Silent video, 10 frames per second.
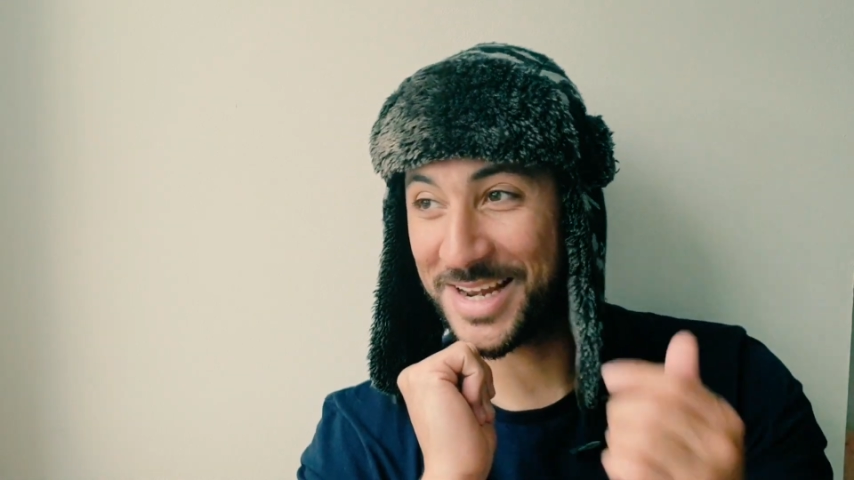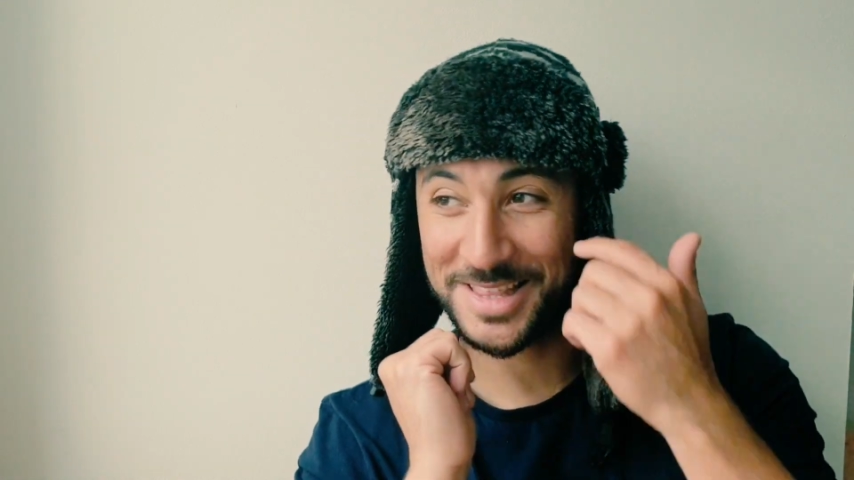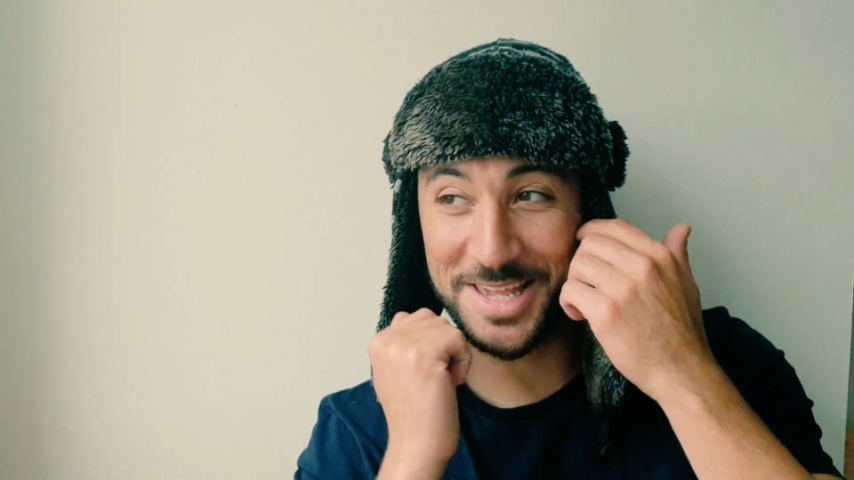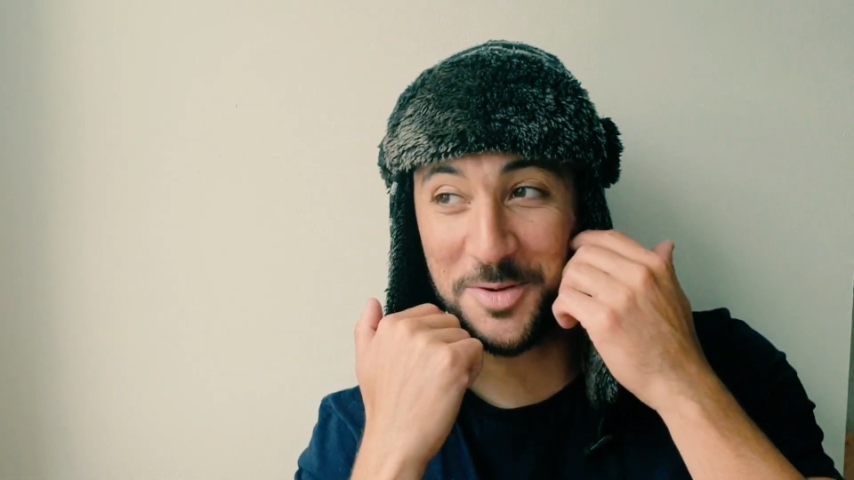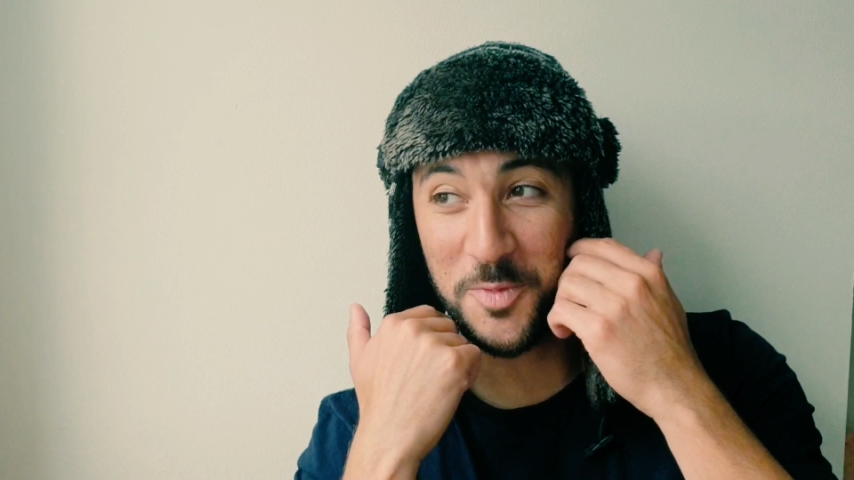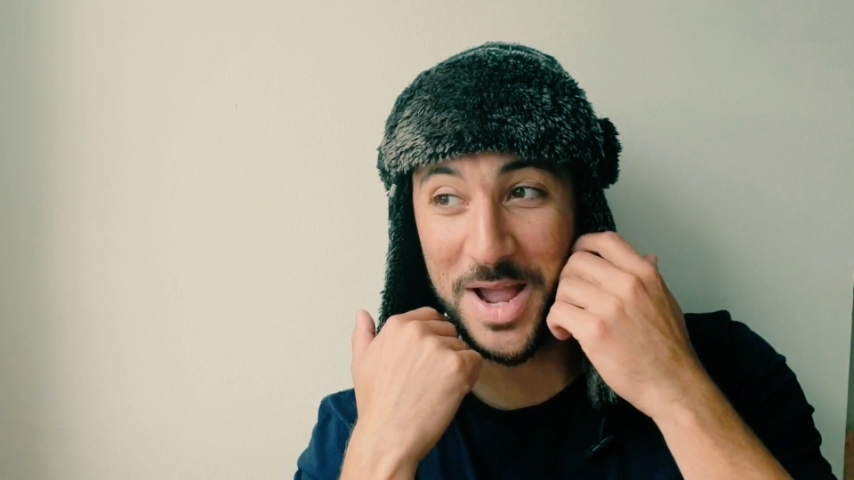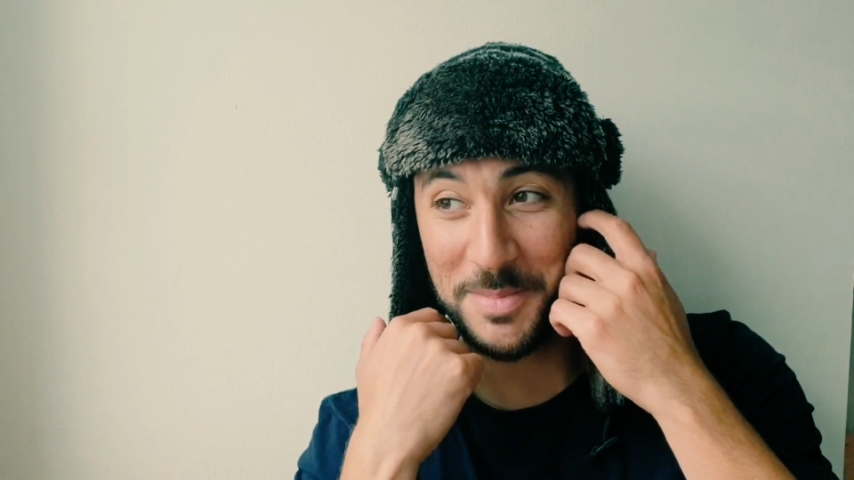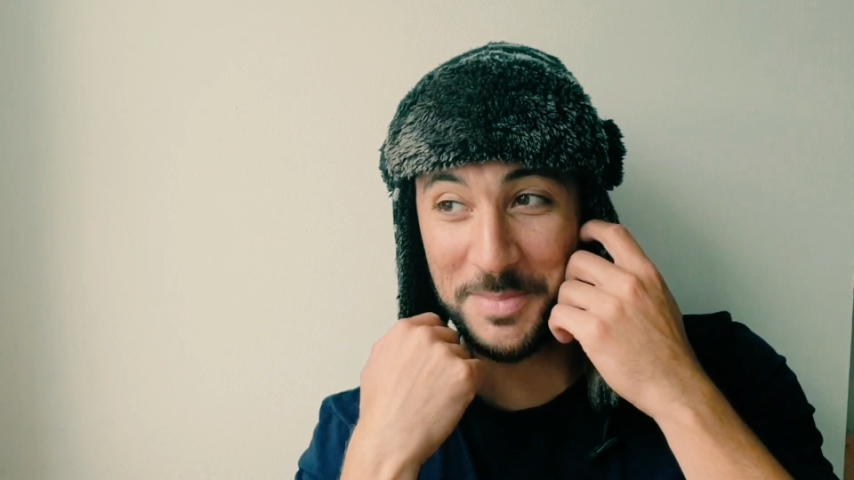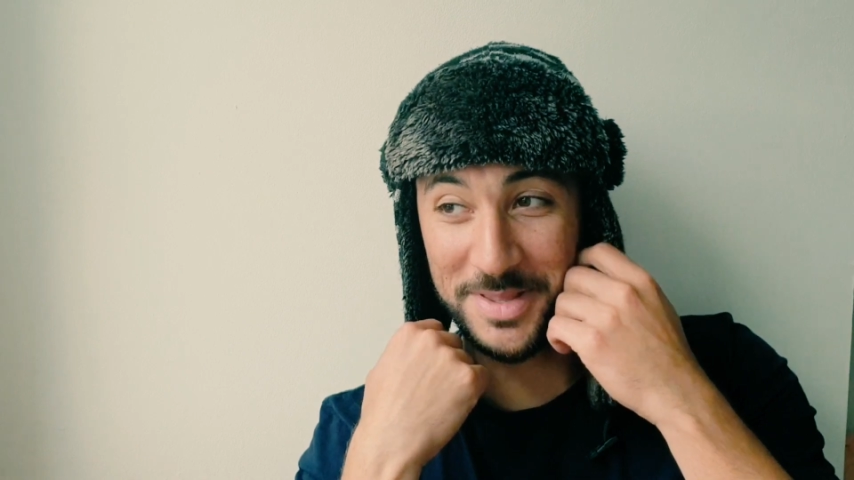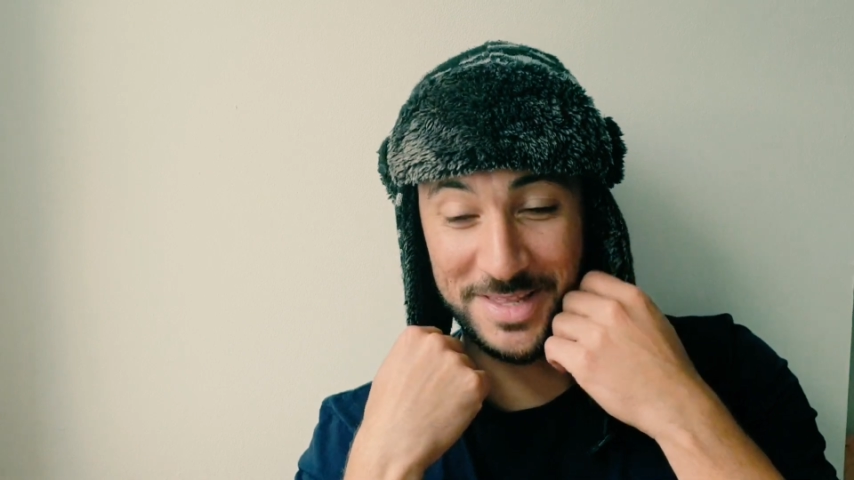And I'll tell you why
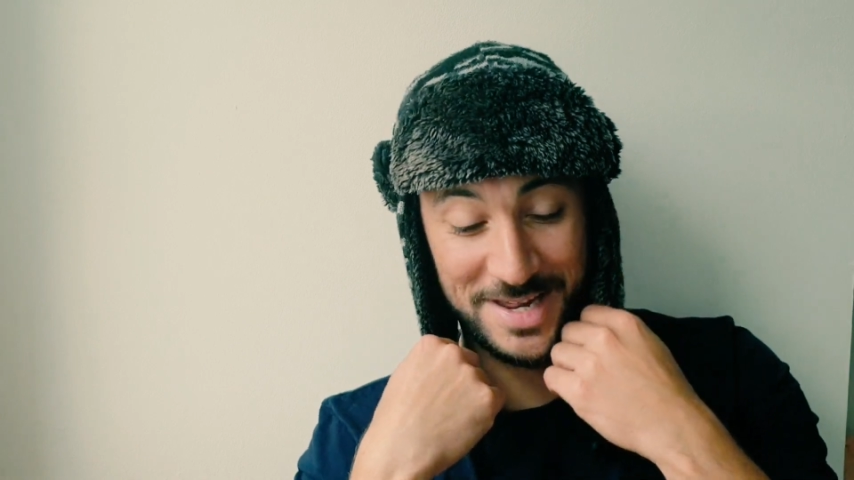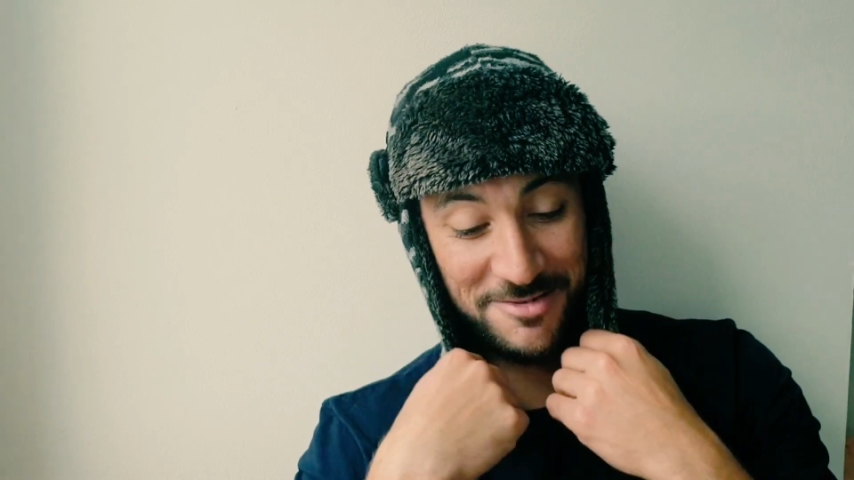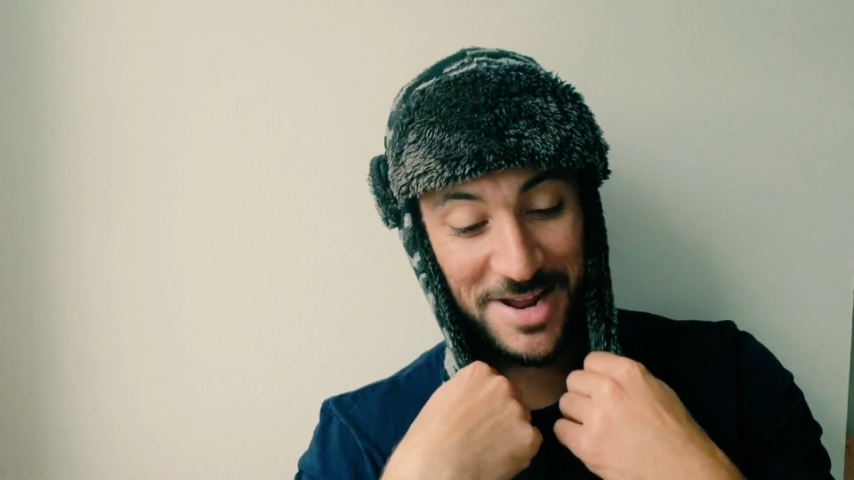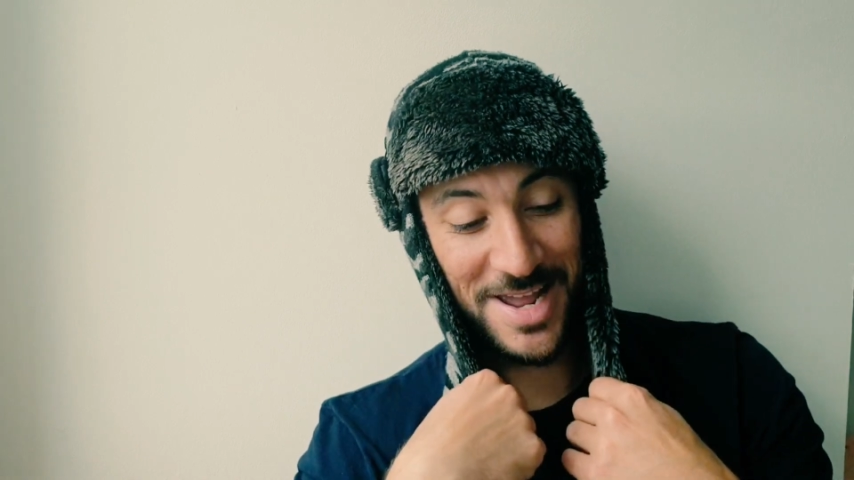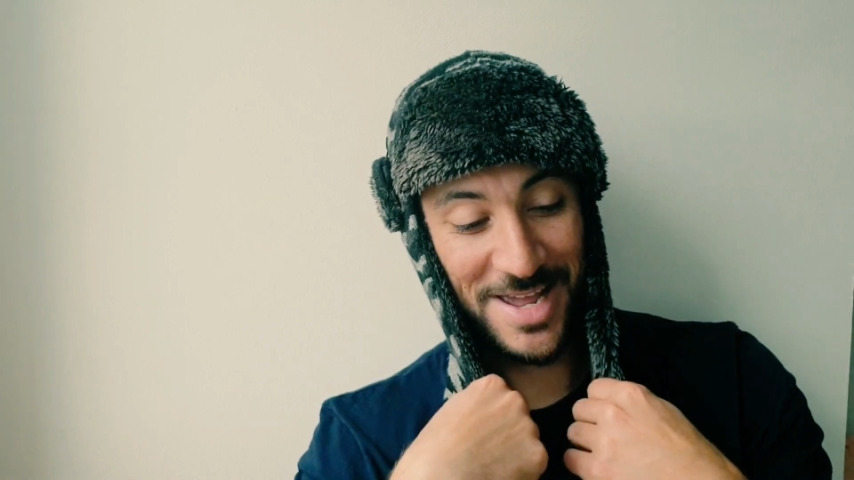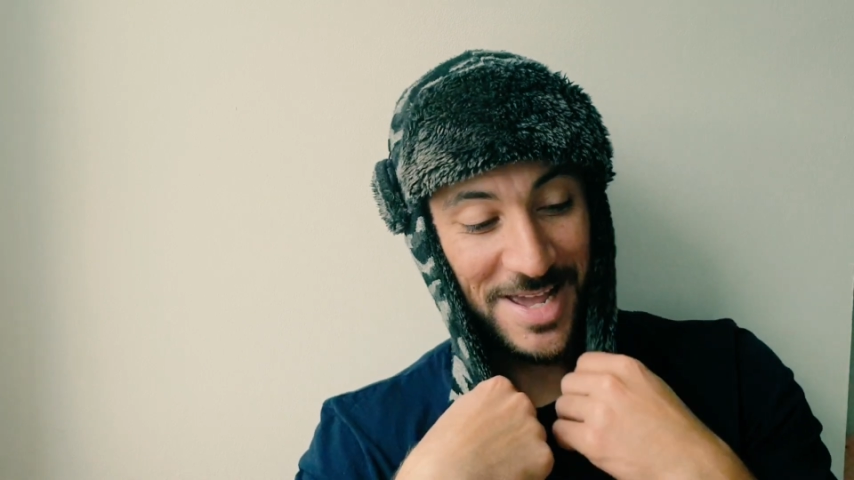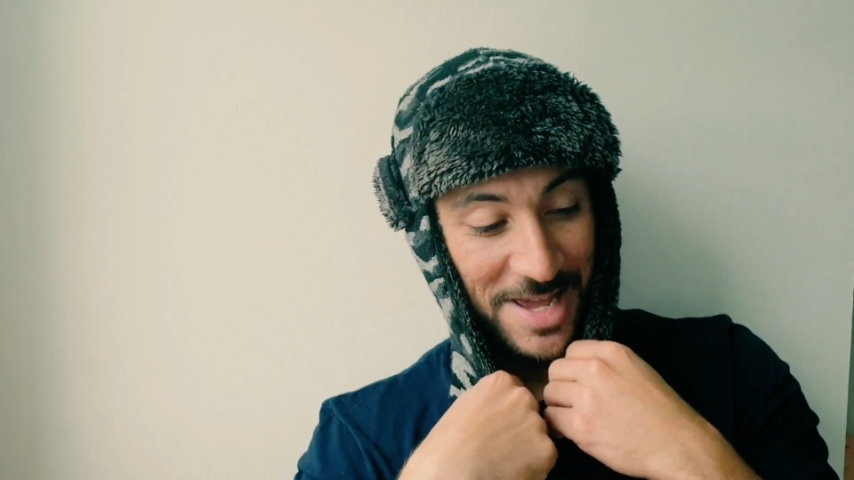I'm happy today, right?